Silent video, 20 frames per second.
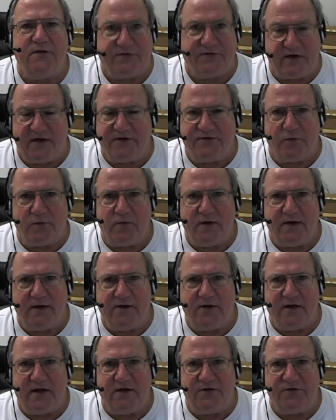This guy's a
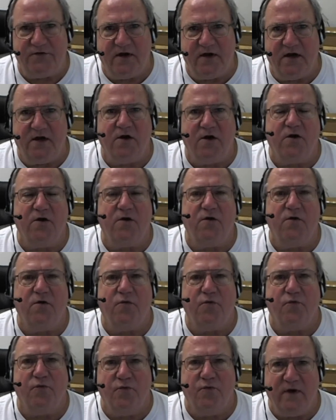really good engineer,
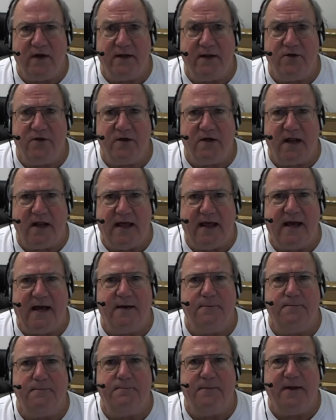really good
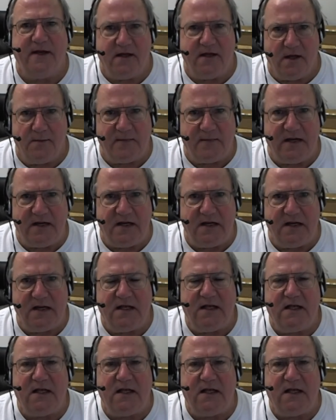lab, big company.